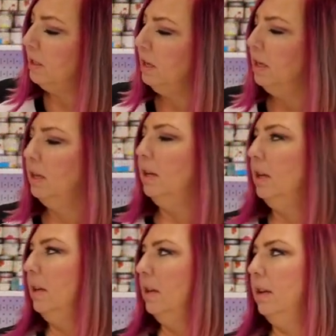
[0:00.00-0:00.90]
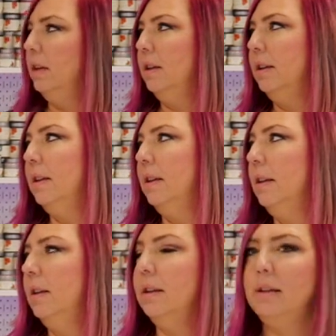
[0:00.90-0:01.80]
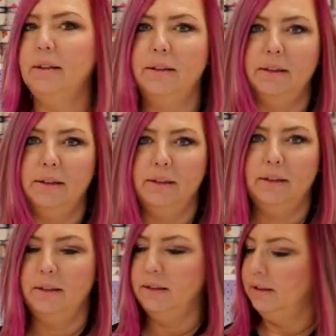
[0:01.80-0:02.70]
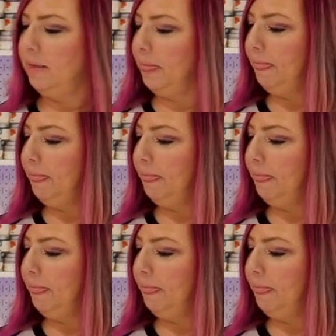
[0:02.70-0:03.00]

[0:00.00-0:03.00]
The person shown says nothing.